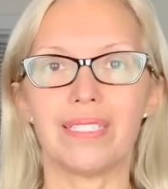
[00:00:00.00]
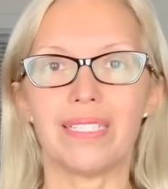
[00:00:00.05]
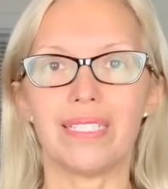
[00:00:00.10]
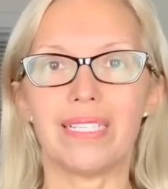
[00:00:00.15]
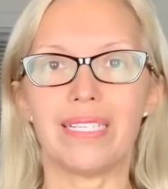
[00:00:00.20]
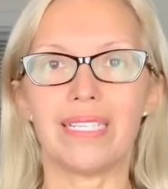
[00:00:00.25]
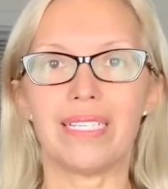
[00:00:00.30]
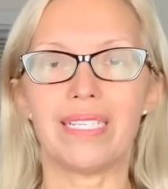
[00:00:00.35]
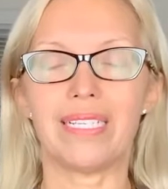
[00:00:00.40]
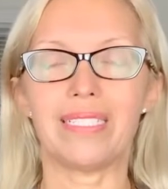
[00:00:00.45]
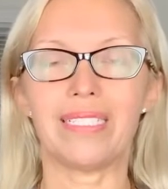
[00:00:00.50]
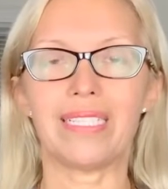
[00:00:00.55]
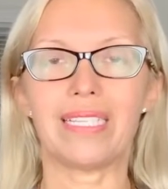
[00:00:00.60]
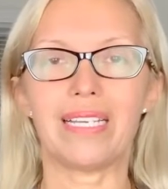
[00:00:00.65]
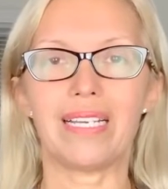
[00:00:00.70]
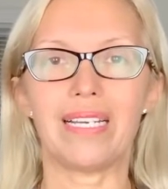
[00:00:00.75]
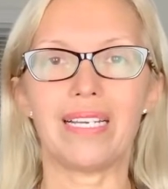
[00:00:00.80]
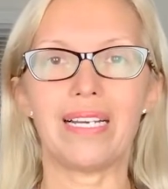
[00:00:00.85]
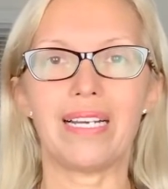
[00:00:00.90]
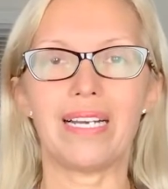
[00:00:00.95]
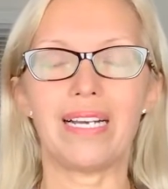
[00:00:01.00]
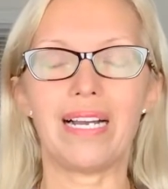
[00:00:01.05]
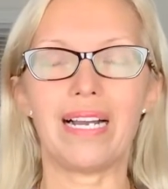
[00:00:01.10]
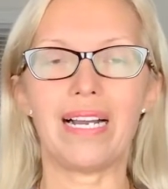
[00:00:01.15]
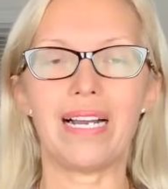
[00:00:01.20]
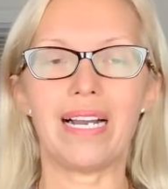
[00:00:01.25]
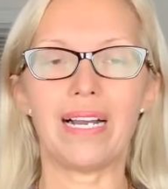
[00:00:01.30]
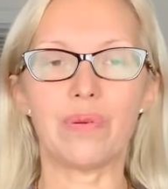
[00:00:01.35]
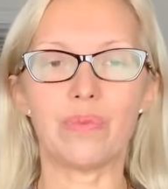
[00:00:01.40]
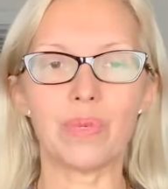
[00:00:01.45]
And
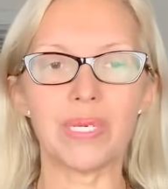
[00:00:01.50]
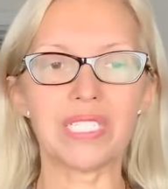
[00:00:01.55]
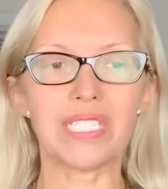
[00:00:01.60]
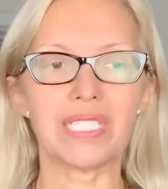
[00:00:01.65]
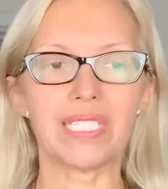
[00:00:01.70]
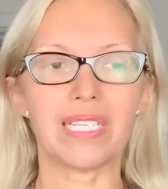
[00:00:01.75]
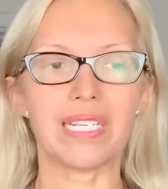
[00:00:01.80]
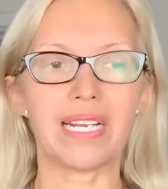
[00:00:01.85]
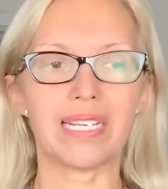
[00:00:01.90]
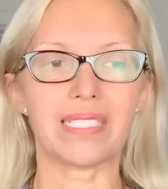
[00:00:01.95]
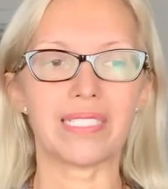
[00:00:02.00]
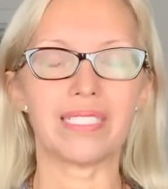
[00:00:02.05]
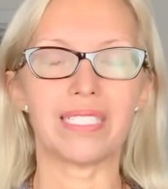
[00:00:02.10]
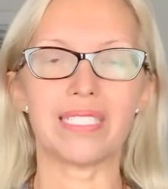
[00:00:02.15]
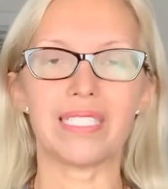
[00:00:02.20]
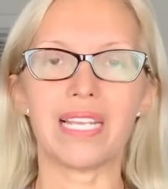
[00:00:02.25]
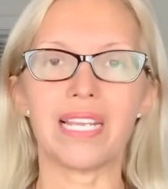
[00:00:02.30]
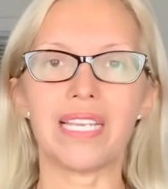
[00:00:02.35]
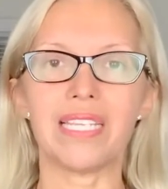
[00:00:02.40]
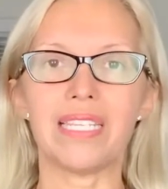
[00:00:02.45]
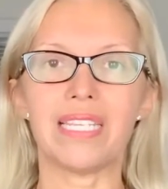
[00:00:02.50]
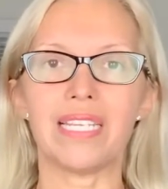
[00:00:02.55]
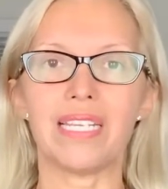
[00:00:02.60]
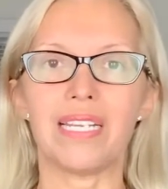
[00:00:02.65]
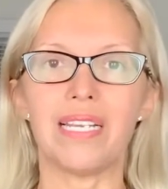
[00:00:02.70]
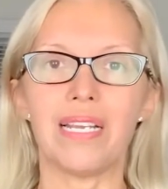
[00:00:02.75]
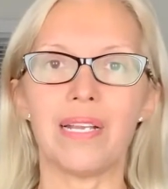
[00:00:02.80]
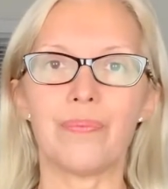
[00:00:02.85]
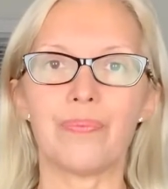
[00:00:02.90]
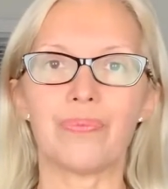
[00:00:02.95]
I wish that I could say that
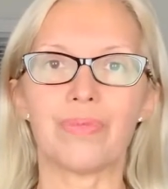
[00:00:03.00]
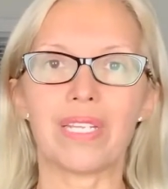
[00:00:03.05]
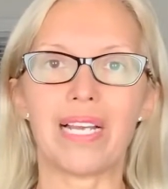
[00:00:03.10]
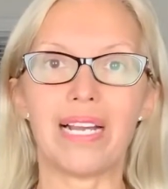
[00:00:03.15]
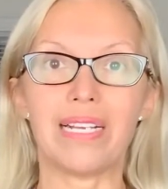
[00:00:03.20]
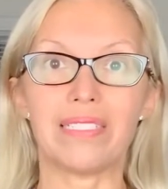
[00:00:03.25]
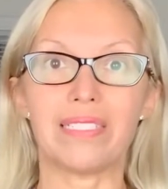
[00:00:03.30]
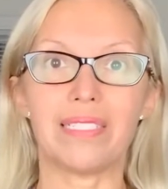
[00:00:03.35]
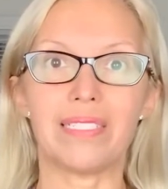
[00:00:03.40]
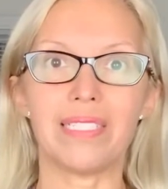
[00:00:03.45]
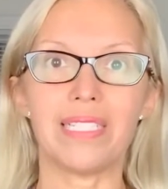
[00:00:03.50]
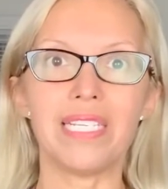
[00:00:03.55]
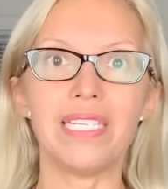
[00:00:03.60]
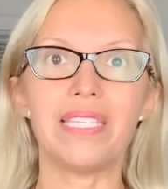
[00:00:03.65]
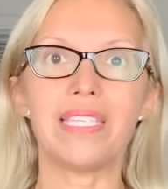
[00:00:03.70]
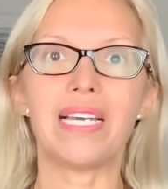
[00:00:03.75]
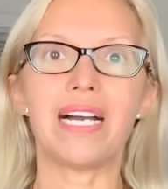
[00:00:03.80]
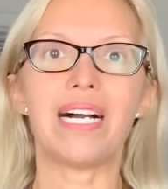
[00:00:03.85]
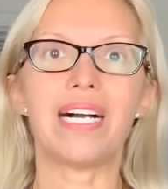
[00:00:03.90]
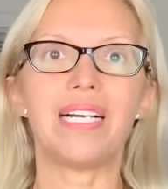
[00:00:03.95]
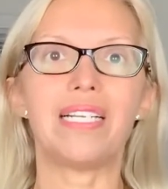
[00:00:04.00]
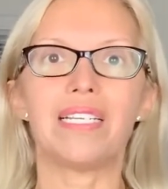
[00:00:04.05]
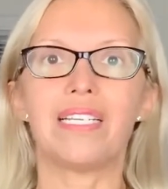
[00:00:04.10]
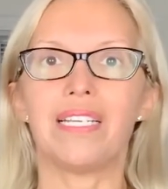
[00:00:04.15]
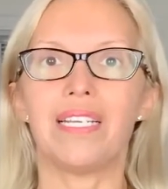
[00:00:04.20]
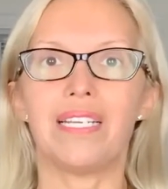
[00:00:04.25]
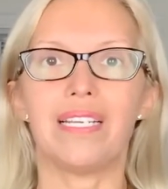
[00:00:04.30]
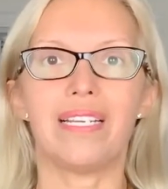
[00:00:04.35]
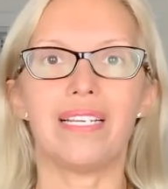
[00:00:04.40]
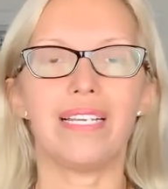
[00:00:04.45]
I see that
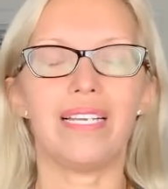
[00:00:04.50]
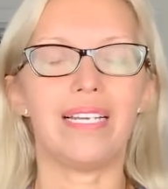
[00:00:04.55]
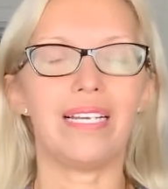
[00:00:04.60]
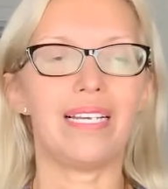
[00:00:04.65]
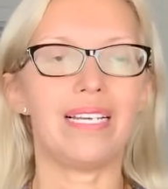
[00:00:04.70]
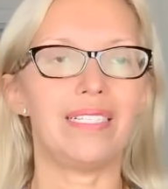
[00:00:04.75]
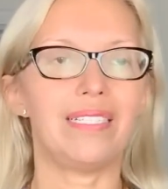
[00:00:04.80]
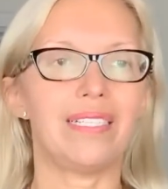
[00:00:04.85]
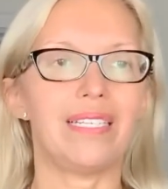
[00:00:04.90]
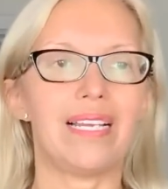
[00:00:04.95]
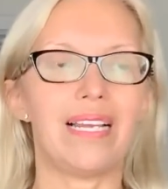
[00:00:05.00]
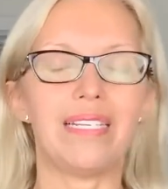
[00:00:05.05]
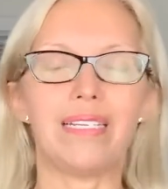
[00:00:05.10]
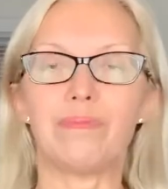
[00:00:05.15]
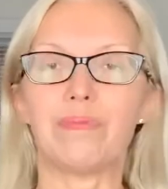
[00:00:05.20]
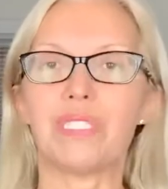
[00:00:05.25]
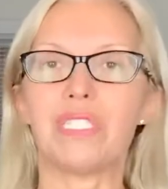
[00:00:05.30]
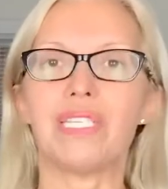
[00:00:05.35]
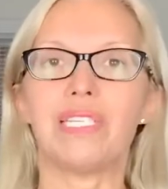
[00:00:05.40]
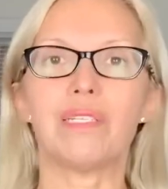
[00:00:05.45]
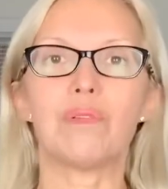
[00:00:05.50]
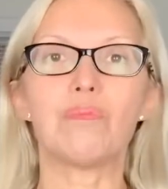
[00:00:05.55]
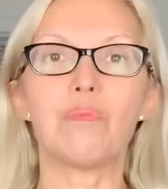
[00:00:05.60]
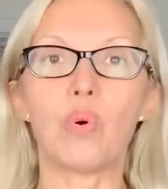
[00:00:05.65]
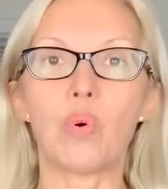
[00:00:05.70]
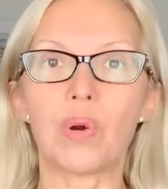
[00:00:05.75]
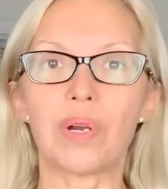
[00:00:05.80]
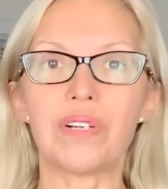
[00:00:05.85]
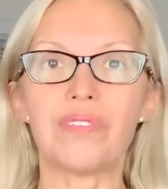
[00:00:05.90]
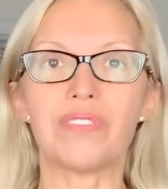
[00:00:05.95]
and I'm seeing
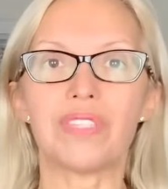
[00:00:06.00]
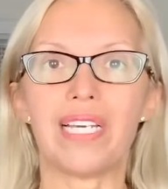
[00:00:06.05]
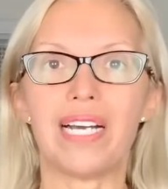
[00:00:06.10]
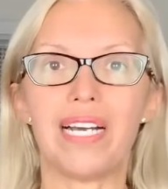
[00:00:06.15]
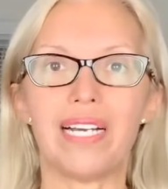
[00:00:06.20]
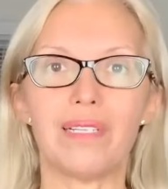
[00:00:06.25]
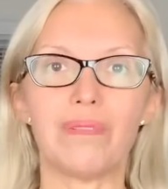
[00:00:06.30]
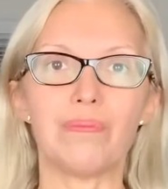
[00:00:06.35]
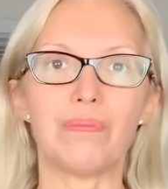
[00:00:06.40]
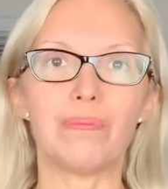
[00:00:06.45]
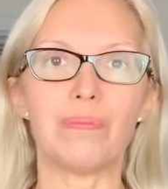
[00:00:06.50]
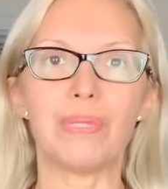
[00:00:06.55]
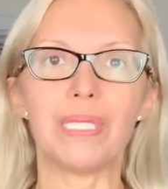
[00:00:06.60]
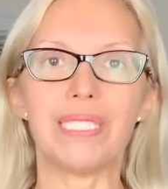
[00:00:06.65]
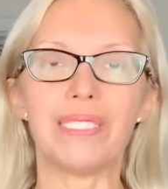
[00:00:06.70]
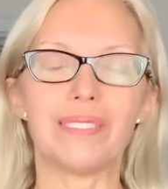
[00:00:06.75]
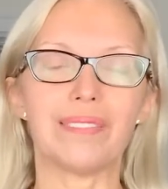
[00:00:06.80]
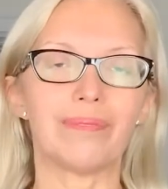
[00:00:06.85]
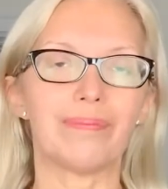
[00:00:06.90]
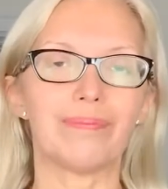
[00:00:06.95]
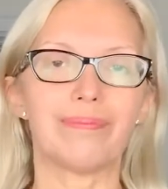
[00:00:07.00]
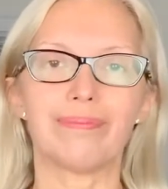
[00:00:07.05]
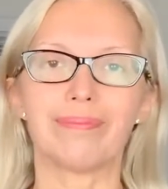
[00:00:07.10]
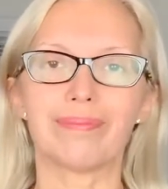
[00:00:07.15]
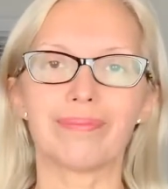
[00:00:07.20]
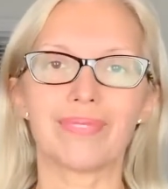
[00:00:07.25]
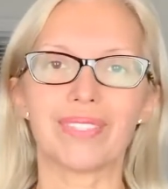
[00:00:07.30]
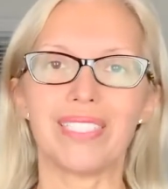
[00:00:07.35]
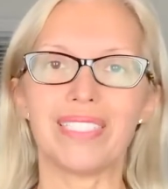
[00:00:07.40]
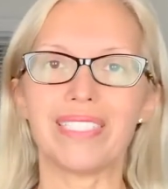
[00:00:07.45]
more of that, but
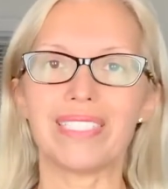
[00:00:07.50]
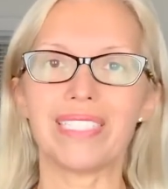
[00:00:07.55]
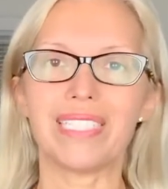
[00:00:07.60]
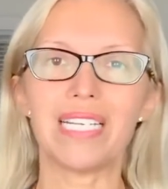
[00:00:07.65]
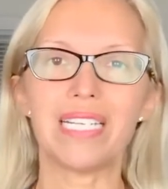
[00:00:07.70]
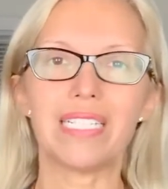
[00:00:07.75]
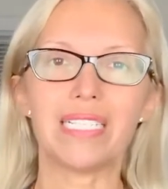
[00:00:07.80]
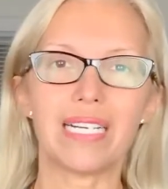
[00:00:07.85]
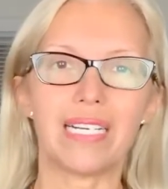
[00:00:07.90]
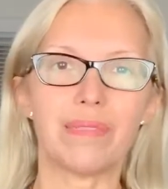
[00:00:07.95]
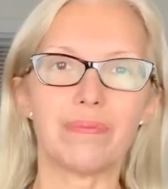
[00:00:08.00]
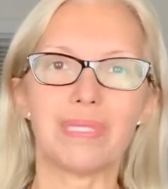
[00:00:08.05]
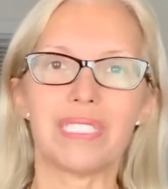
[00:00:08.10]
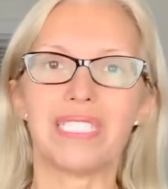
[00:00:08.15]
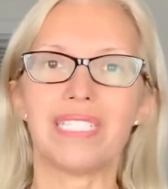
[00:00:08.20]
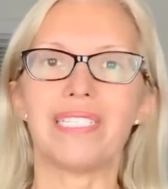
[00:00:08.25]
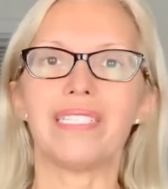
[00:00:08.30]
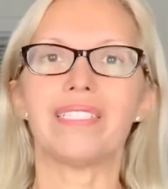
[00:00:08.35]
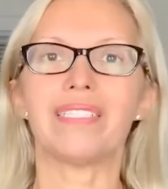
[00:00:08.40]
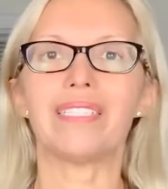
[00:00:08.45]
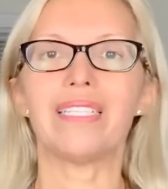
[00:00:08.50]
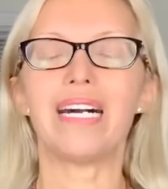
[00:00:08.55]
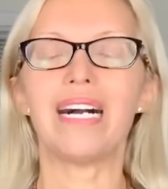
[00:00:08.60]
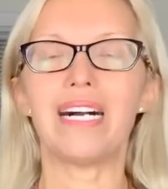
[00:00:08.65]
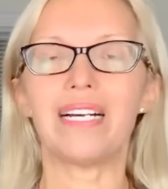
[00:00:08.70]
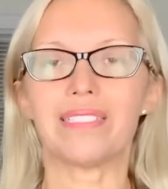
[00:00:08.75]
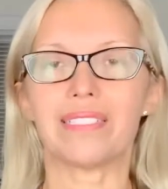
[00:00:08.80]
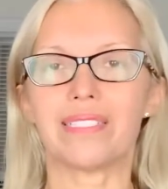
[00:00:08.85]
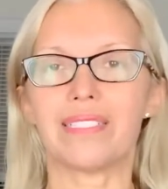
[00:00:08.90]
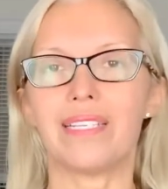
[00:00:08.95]
instead I'm seeing
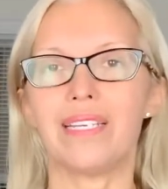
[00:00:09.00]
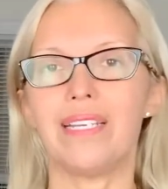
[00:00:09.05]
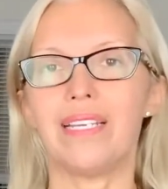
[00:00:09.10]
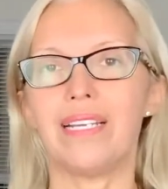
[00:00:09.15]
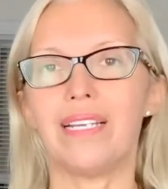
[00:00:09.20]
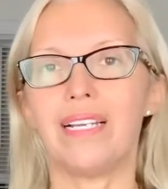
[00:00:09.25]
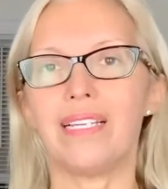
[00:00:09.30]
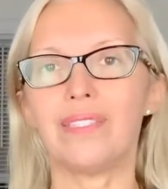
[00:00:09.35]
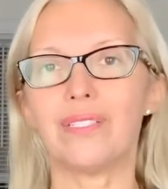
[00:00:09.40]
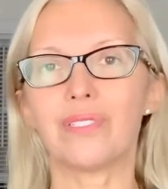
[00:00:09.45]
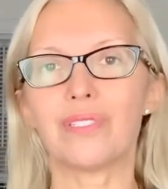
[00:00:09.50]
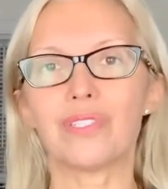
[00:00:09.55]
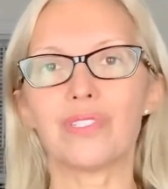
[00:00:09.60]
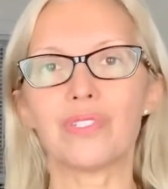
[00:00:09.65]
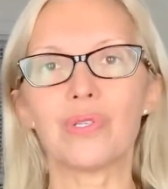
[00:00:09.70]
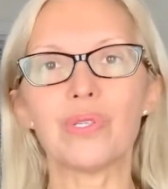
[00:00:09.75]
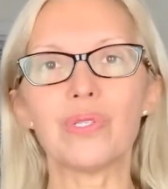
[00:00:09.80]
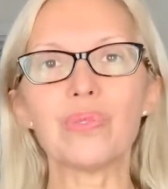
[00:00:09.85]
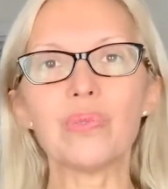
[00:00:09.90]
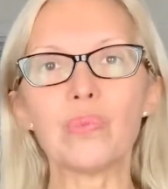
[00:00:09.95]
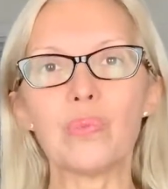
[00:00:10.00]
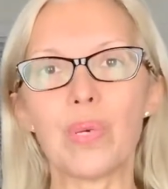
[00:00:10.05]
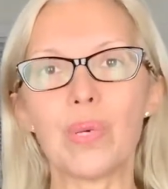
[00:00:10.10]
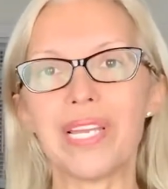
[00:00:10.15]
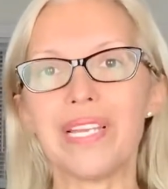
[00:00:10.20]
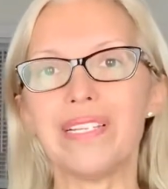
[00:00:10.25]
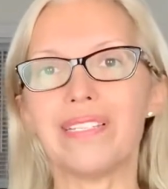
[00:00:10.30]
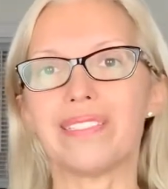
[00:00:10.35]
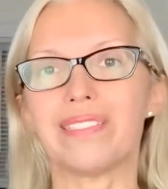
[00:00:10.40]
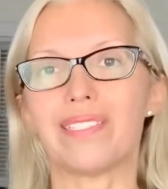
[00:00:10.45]
less. And there's certain
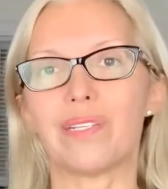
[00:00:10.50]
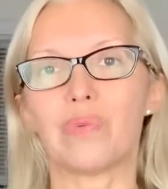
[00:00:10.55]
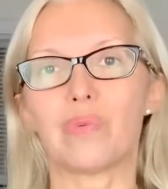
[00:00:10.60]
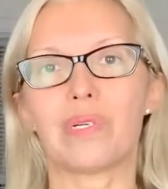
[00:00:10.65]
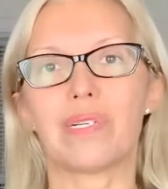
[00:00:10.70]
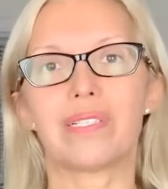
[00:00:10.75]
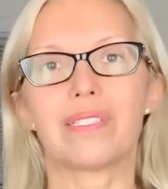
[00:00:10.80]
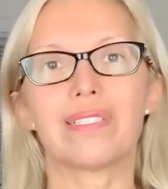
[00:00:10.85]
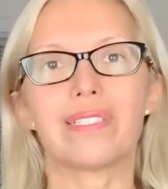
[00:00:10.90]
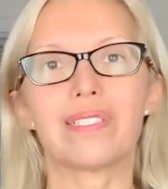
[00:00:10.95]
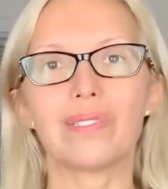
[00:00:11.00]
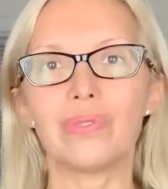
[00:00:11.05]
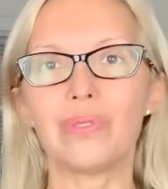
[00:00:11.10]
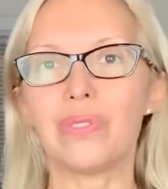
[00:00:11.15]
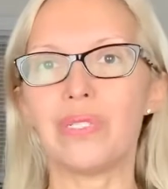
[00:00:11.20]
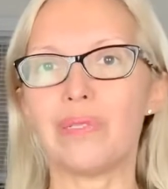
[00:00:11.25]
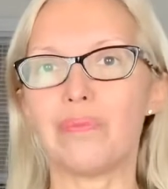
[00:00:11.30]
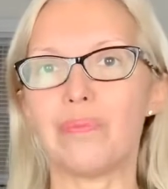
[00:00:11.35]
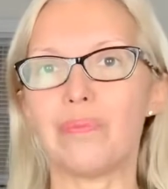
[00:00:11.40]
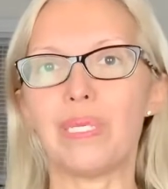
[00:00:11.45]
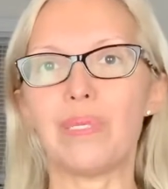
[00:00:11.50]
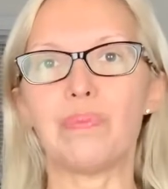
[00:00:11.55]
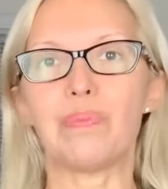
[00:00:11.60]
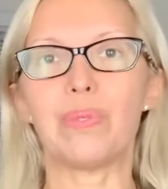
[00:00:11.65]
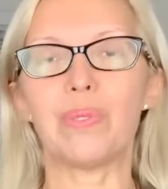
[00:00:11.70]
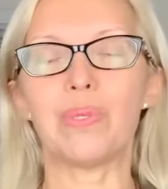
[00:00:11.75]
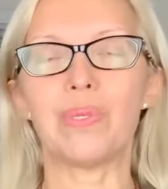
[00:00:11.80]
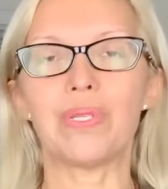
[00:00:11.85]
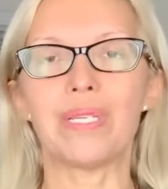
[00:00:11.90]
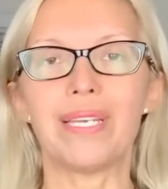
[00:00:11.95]
ways that we're excluding
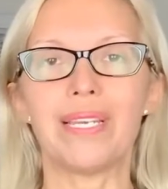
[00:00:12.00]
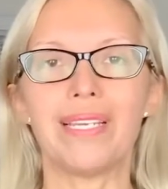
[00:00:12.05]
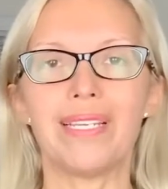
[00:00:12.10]
people.